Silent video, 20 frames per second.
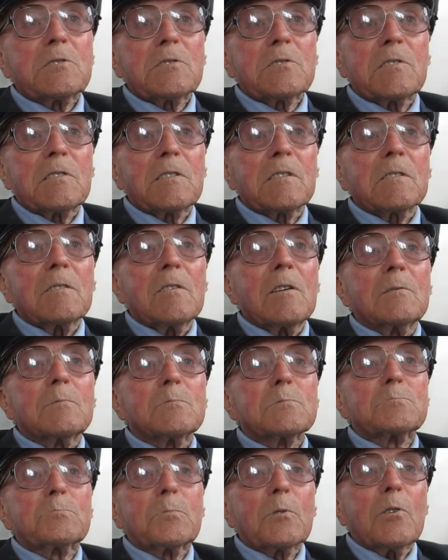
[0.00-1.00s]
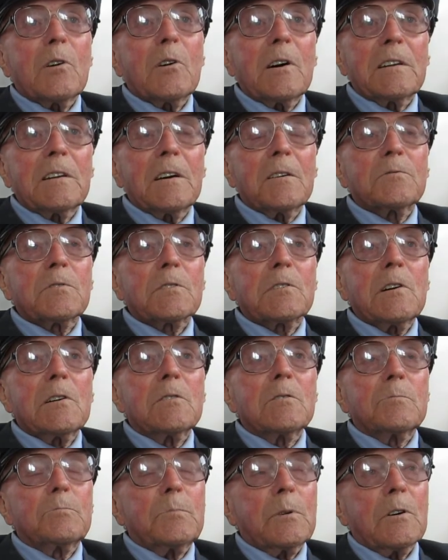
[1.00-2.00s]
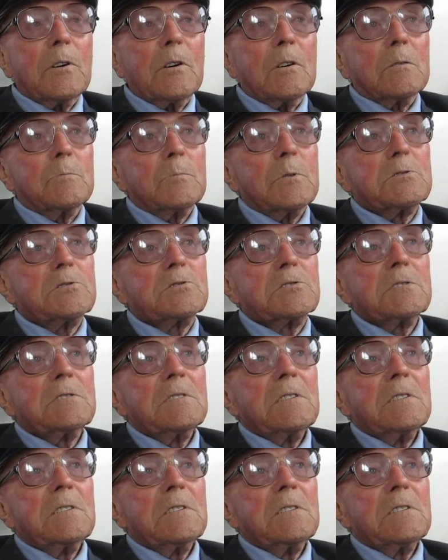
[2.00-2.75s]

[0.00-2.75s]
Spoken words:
I think I was bright enough to go to Palmer's.